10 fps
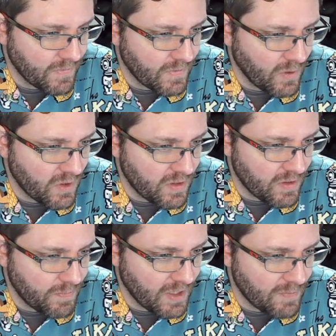Or is
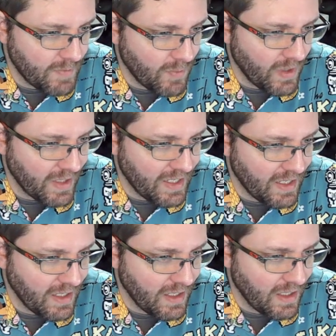it because BBY
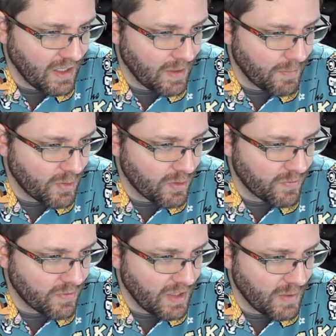can prove
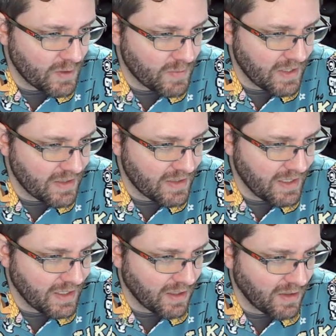fraud, which means they
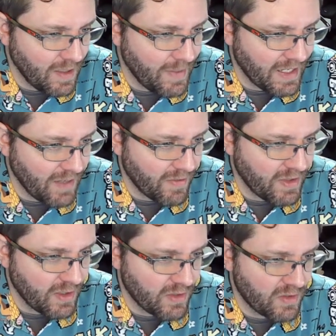can claw back
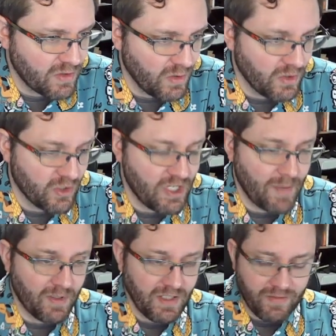everything sold during
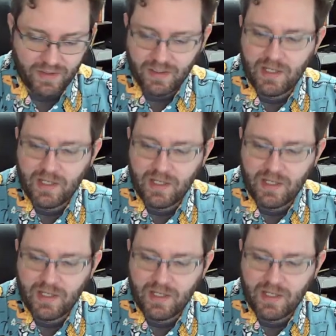Chapter 11?